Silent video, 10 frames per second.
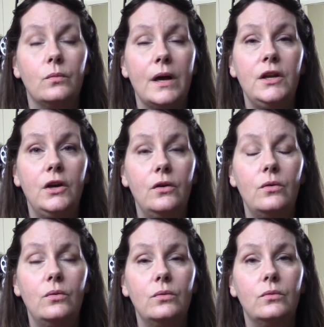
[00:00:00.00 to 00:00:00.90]
When
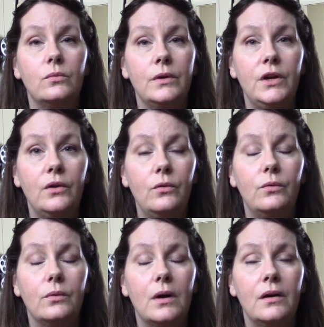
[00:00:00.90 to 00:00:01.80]

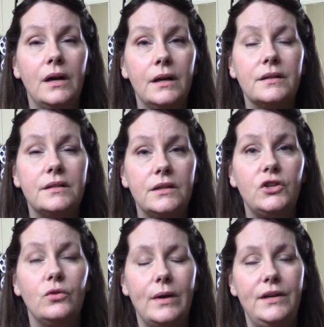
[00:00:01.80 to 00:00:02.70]
you are in a
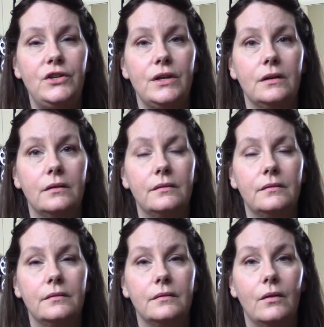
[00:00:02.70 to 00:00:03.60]
situation
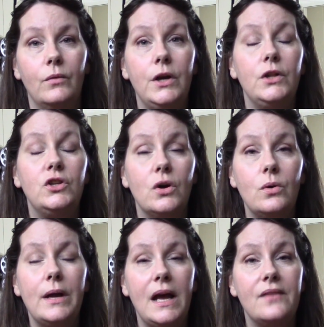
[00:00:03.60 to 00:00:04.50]
where you
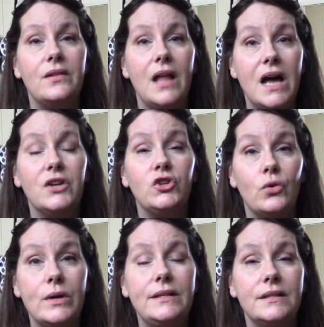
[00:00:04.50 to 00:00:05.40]
don't have a lot of
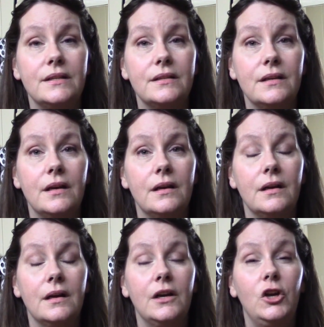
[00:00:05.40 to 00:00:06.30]
choices,
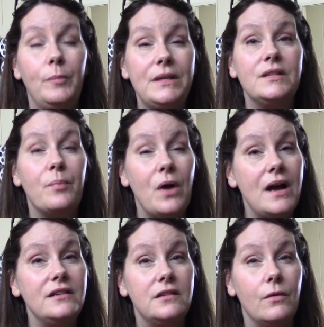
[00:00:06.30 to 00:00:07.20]
you'd be
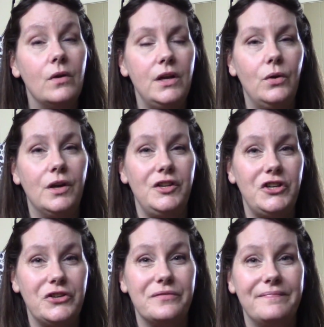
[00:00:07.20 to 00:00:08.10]
surprised at what you can
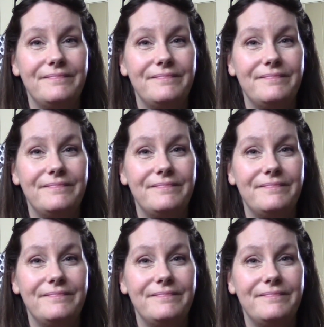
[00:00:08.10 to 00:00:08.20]
do.